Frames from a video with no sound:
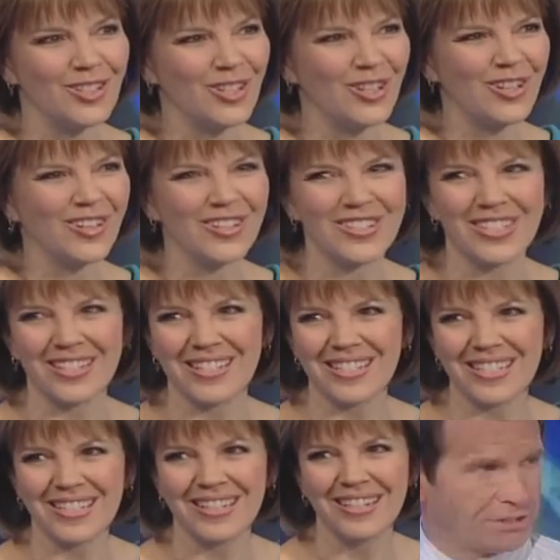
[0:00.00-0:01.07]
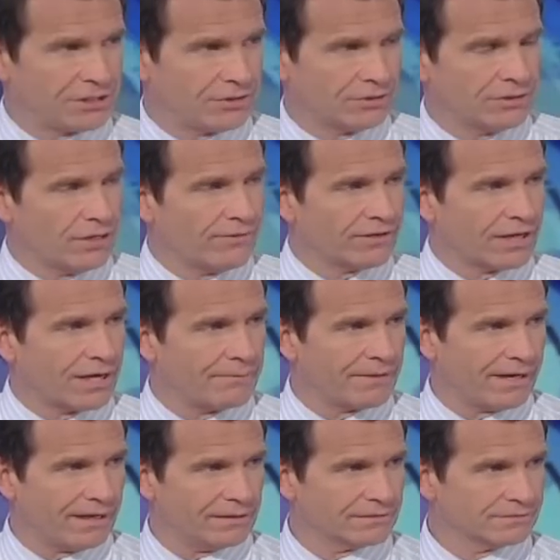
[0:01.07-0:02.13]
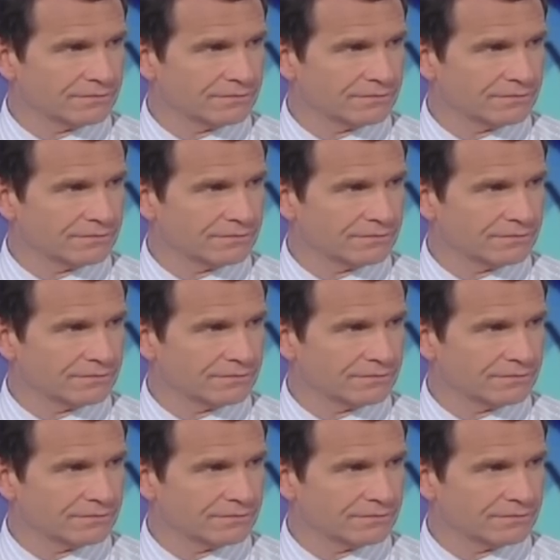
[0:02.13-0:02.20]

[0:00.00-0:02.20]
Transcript: You're saying she couldn't do it? She couldn't overcome that?